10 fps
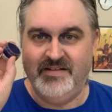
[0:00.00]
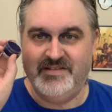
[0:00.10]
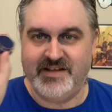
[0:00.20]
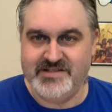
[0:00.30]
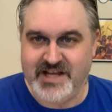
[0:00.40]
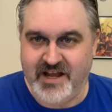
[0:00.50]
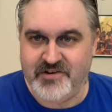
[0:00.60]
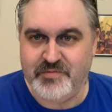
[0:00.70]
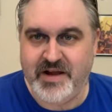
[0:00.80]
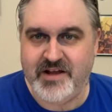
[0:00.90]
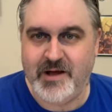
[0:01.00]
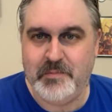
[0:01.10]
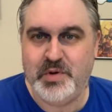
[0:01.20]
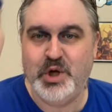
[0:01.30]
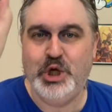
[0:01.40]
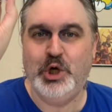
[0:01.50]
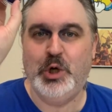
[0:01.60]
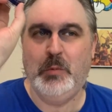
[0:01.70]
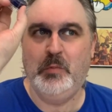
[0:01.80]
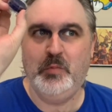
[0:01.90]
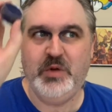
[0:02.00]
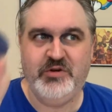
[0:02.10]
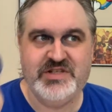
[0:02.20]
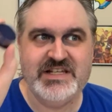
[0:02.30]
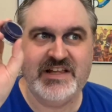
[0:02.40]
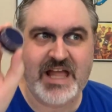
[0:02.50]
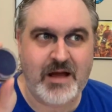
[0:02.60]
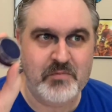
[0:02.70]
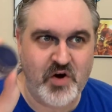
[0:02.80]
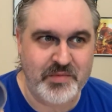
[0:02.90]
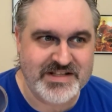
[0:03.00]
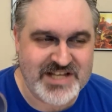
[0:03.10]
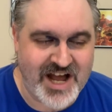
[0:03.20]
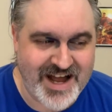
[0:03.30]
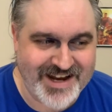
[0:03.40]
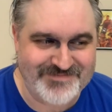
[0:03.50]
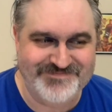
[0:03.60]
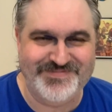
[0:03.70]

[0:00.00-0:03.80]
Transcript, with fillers: the container of makeup you're using at that moment in time.